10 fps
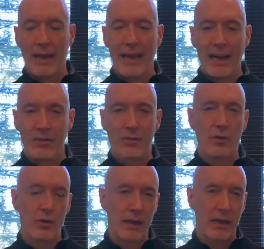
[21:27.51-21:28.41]
As
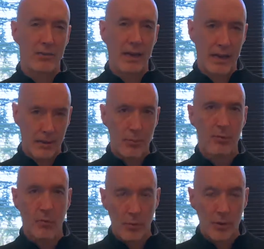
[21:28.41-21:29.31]
good as any
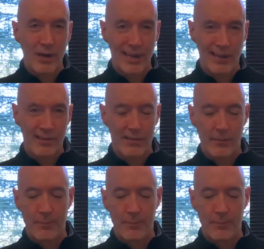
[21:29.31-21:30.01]
performer is,